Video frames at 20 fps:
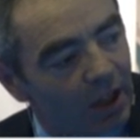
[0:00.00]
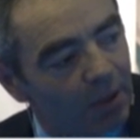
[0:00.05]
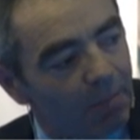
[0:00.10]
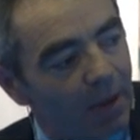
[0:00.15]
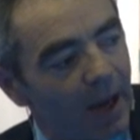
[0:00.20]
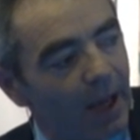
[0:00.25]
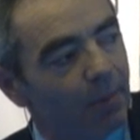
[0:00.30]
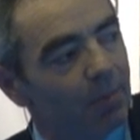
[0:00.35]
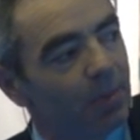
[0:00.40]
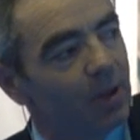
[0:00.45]
a
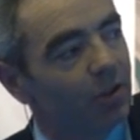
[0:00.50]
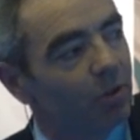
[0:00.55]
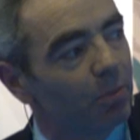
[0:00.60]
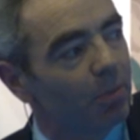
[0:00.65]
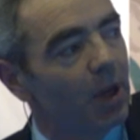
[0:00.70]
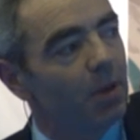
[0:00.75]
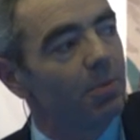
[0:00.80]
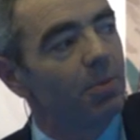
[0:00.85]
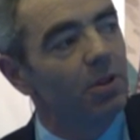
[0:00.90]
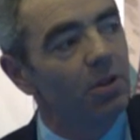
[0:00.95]
blank piece of
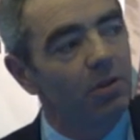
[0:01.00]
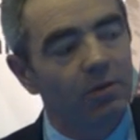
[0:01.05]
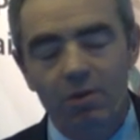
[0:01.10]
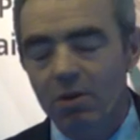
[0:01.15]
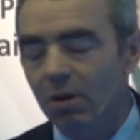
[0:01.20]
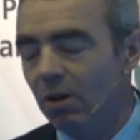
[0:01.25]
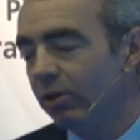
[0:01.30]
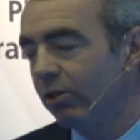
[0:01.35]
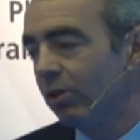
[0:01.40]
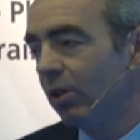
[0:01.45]
paper. You've
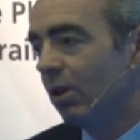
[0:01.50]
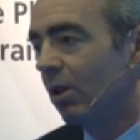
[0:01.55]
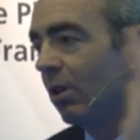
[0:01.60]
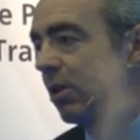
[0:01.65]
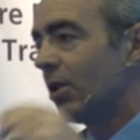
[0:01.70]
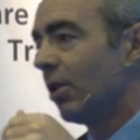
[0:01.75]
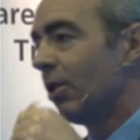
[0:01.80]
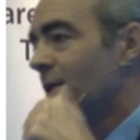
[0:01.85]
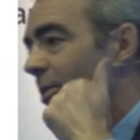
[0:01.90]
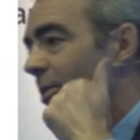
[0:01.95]
got to look at the